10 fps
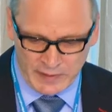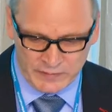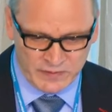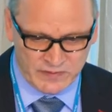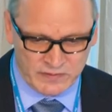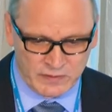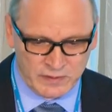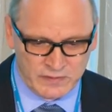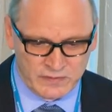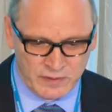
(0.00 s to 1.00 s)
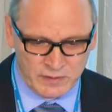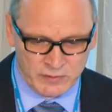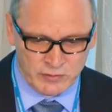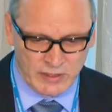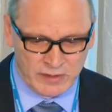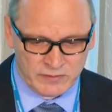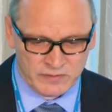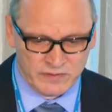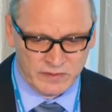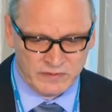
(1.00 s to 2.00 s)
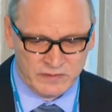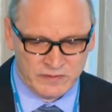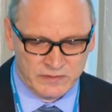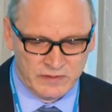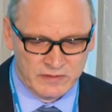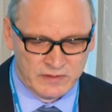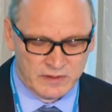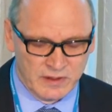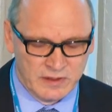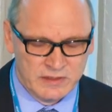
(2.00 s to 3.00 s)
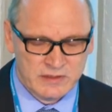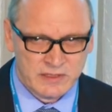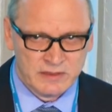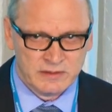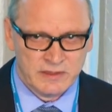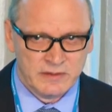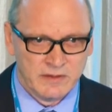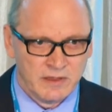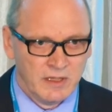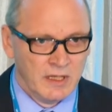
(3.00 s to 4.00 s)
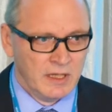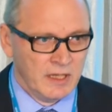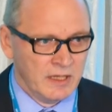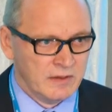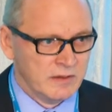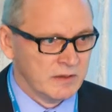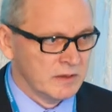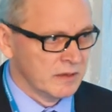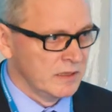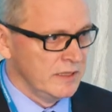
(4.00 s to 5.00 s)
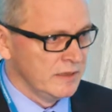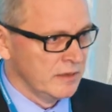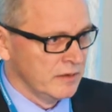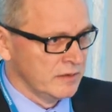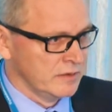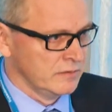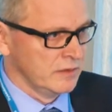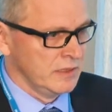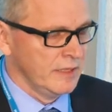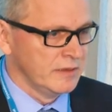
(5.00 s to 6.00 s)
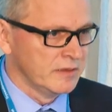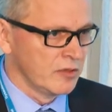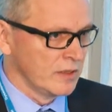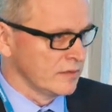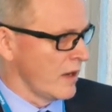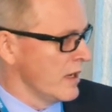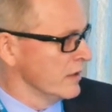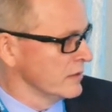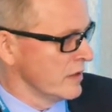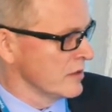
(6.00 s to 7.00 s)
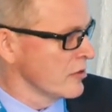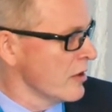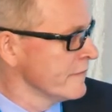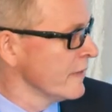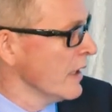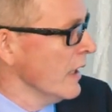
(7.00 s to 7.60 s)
this is a, you can see the detail in the clinicaltrial.gov.